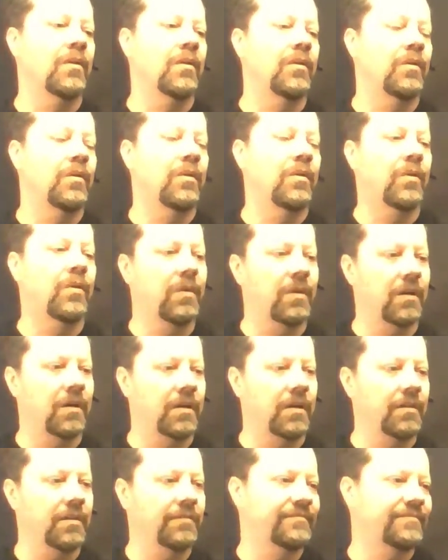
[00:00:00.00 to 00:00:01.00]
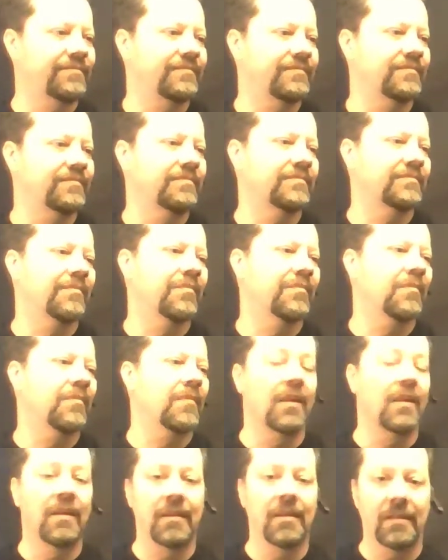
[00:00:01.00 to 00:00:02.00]
or
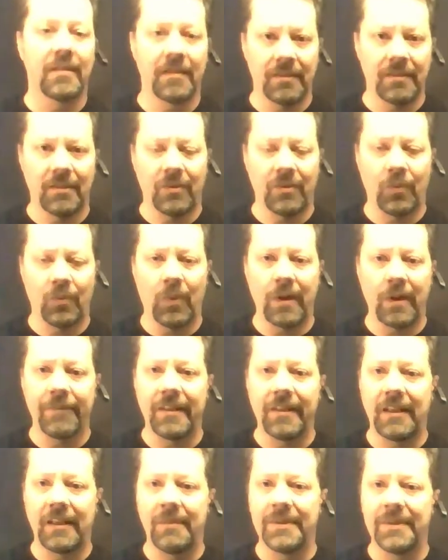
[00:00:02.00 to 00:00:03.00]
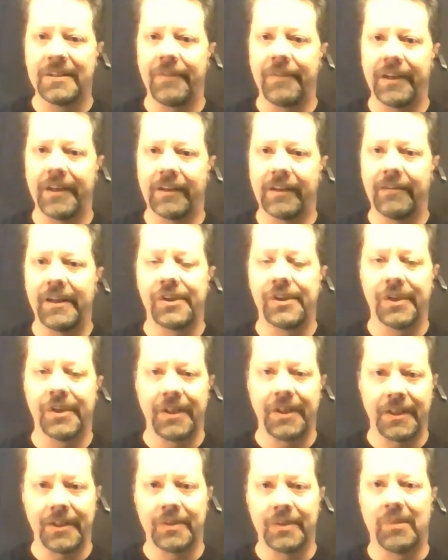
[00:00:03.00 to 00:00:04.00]
one of the limits of integration
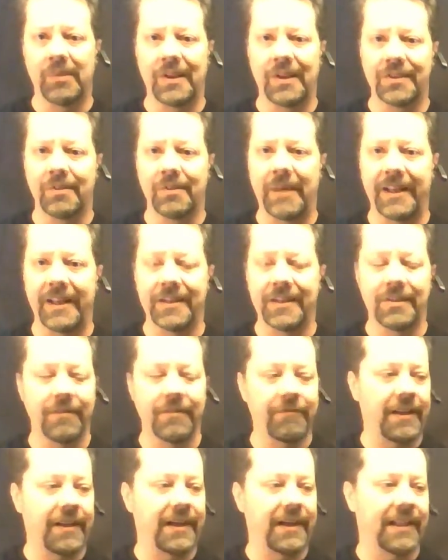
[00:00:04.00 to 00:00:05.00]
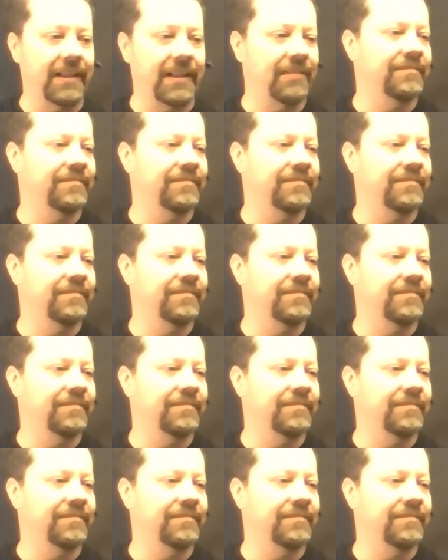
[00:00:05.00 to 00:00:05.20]
is plus or minus infinity.